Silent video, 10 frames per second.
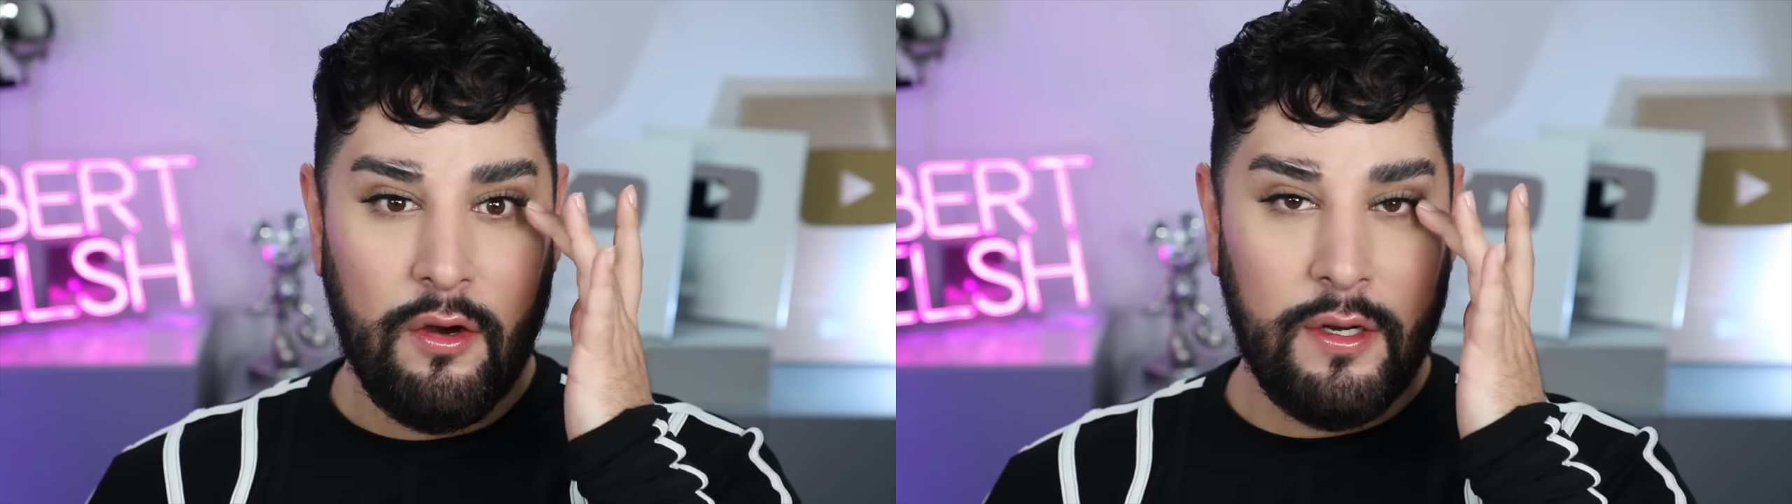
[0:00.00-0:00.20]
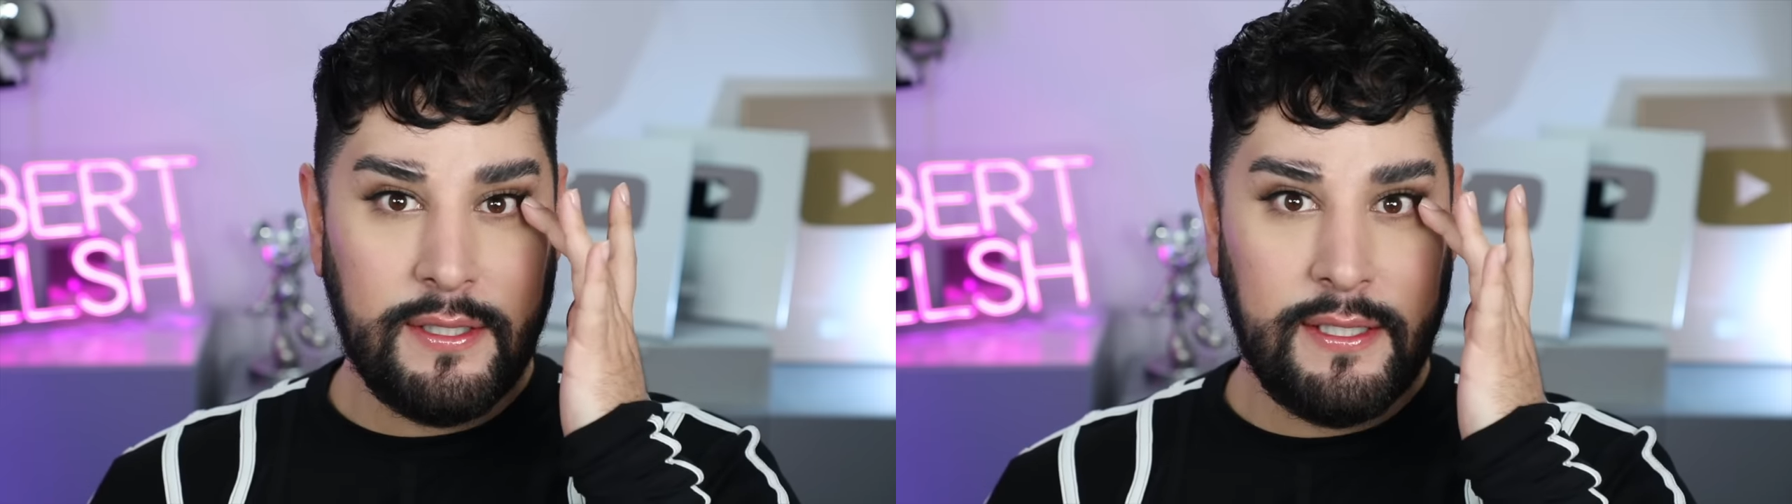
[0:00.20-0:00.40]

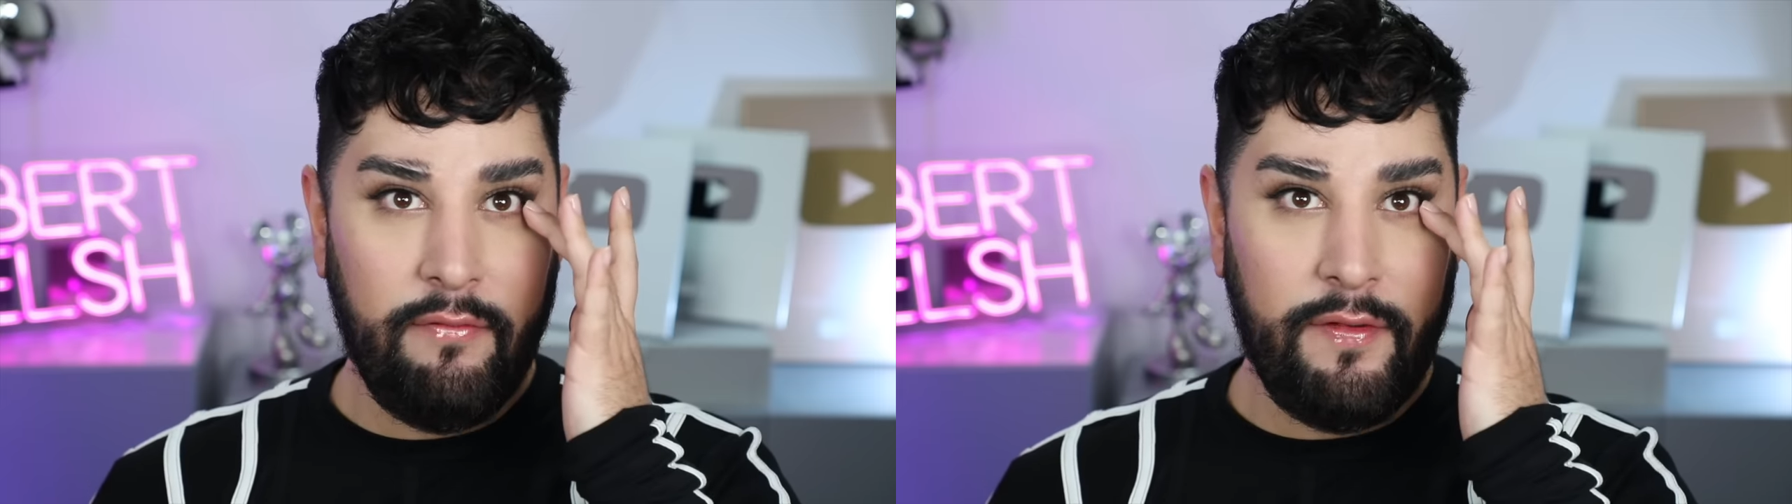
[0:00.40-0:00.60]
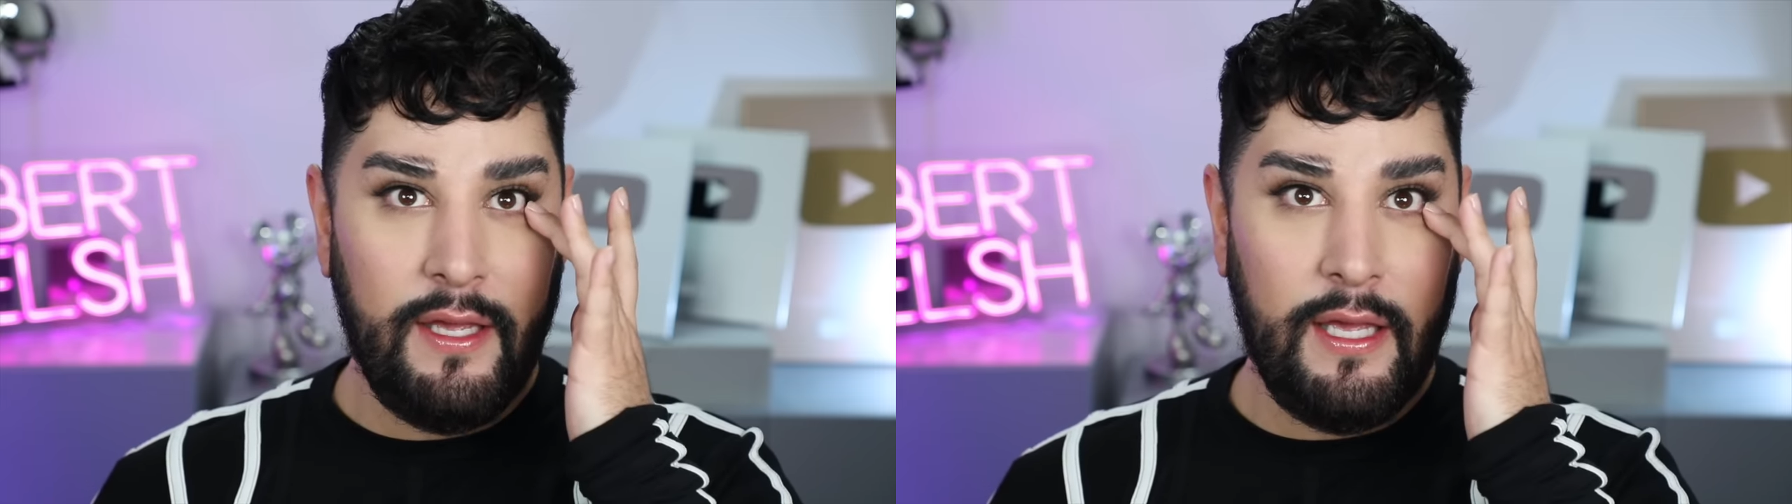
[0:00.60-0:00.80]
or
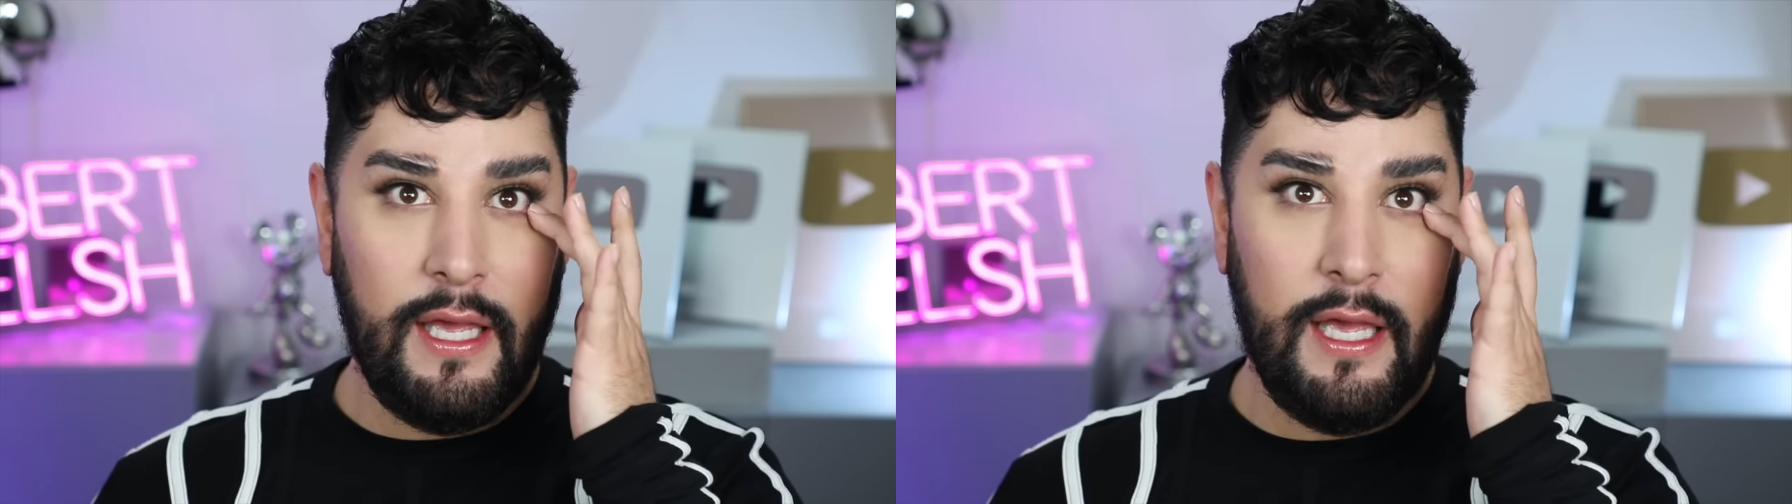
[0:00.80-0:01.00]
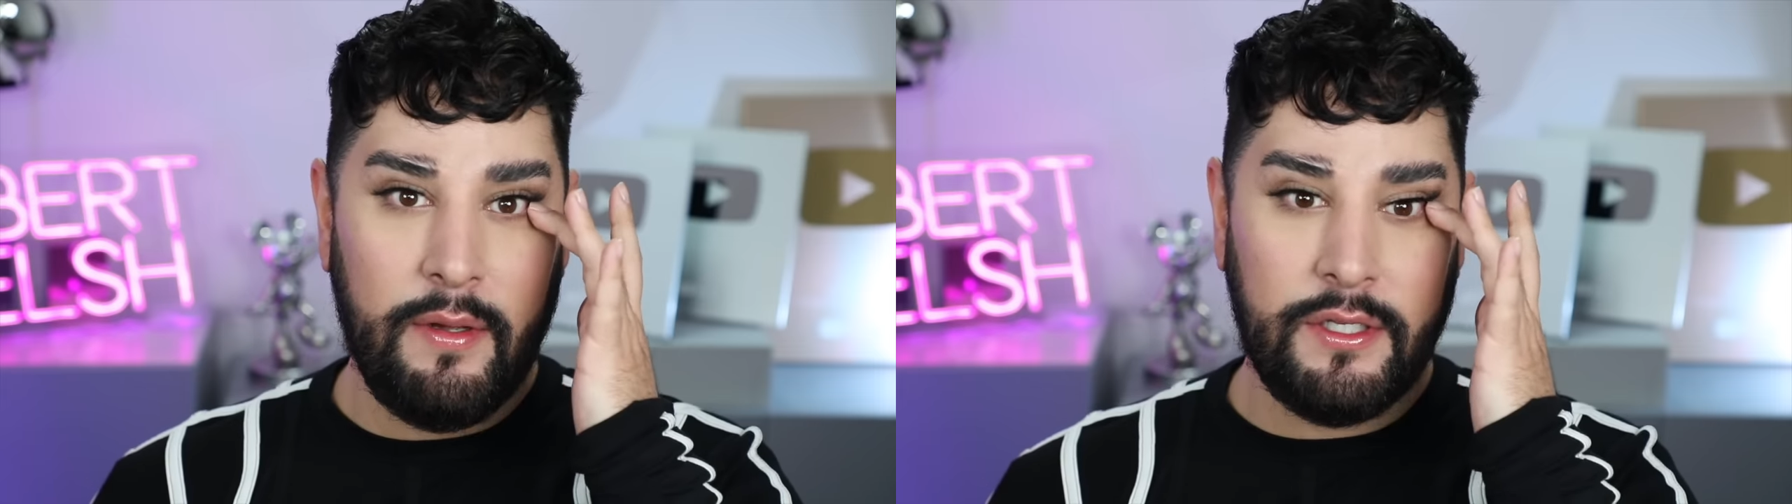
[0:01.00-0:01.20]
something
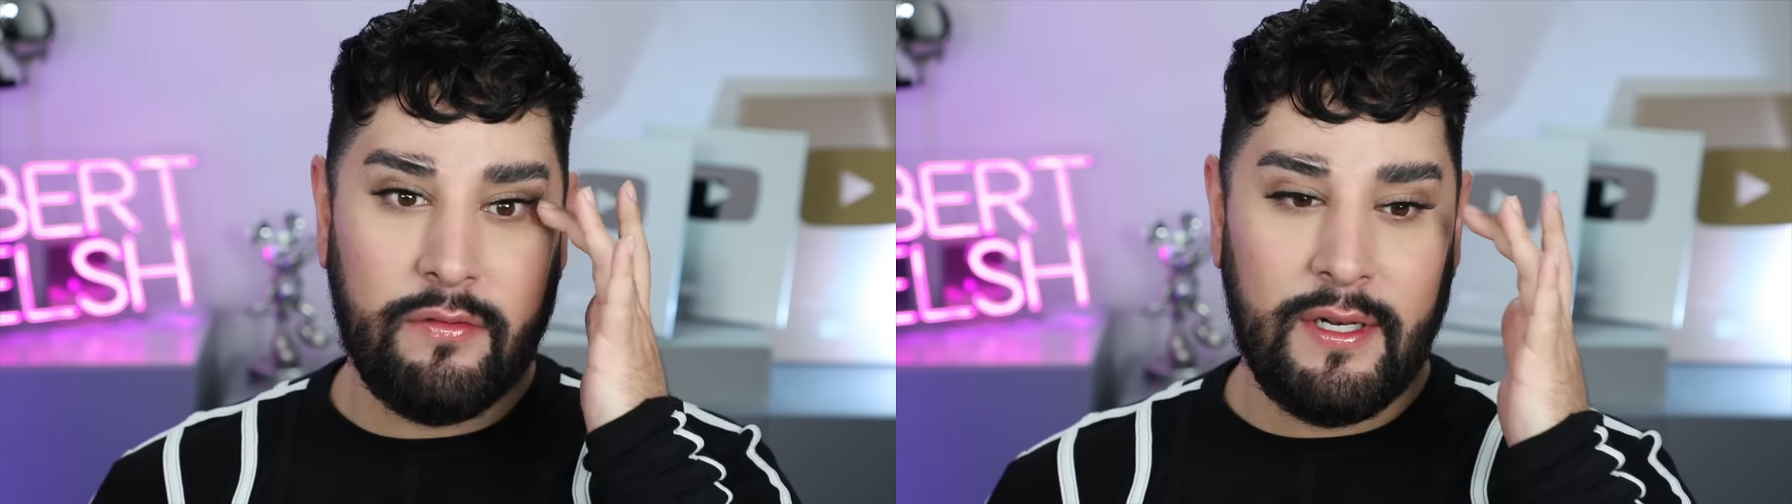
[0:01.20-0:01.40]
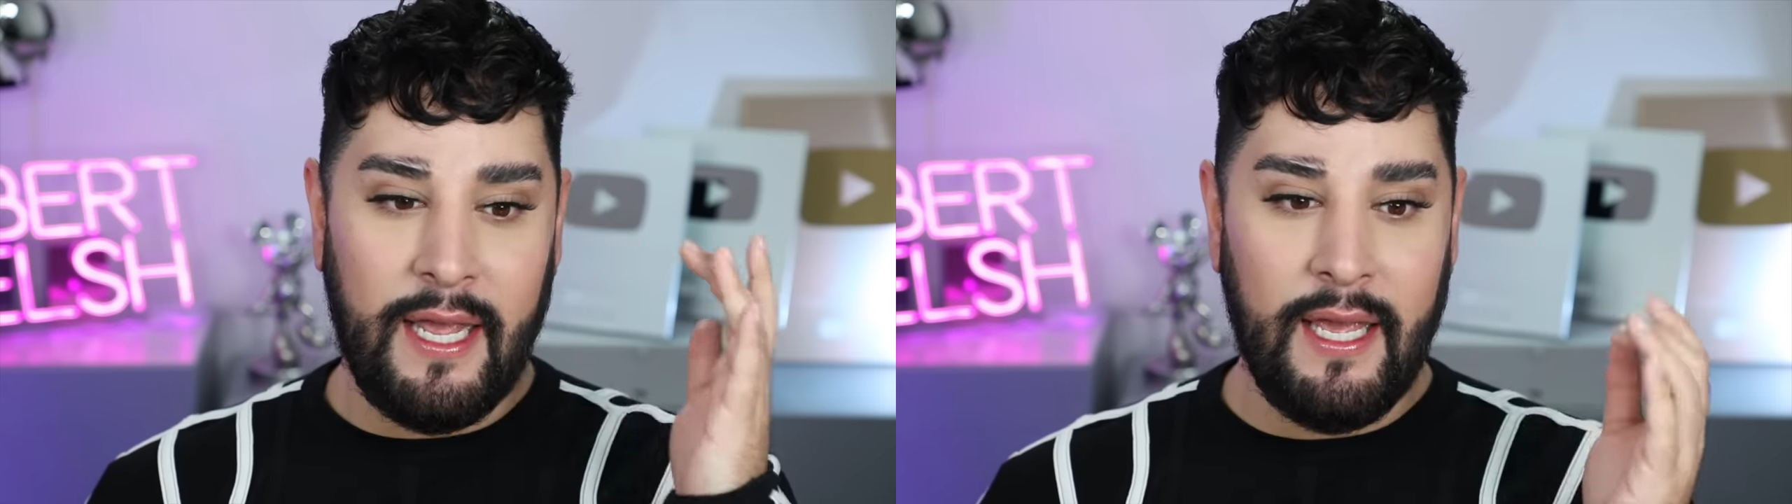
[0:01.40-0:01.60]
image
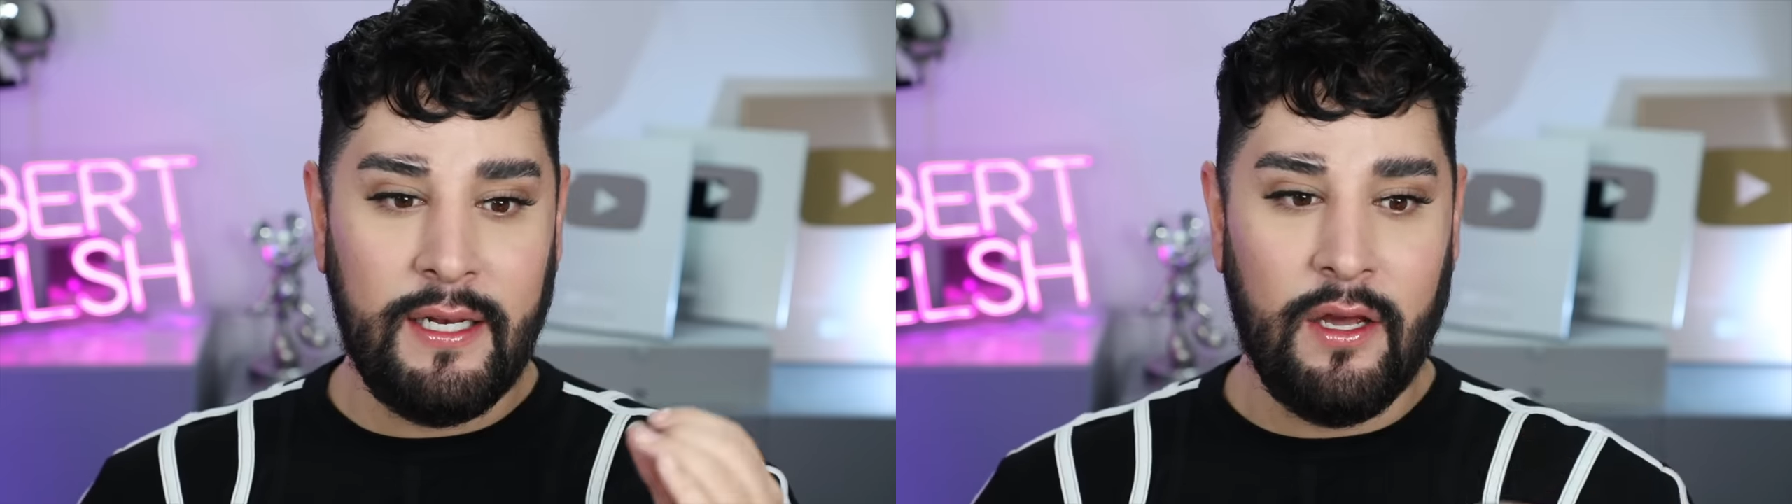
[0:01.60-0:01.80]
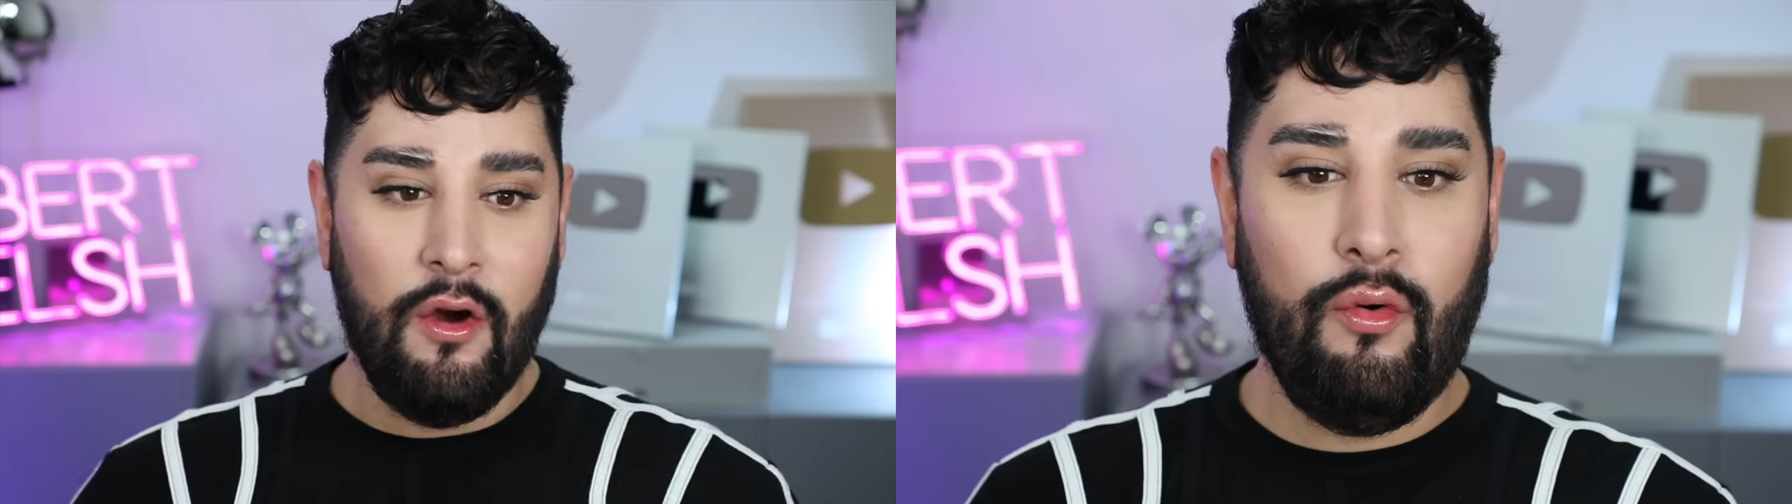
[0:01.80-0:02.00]
related,